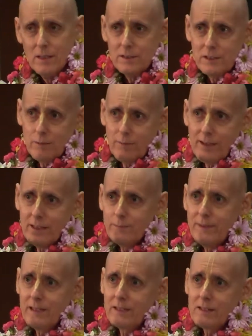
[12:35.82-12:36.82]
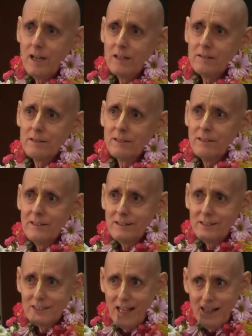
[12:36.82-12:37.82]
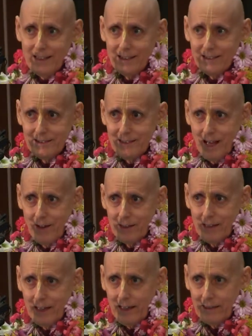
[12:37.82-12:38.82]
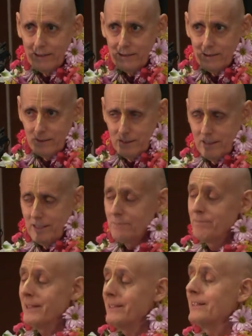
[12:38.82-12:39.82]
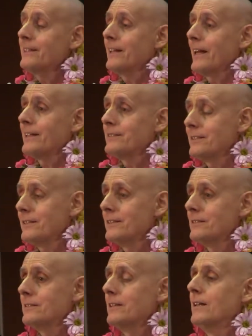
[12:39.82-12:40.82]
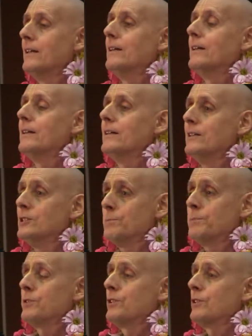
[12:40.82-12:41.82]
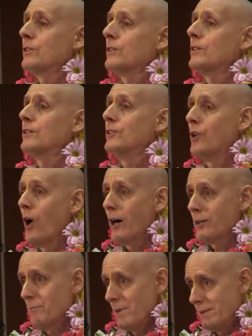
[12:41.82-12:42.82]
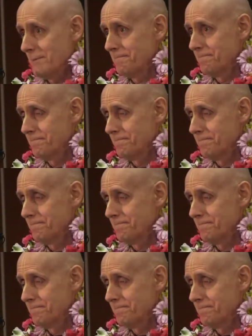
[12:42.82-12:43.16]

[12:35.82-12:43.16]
So what is being called science nowadays, in many cases, is pure dogma.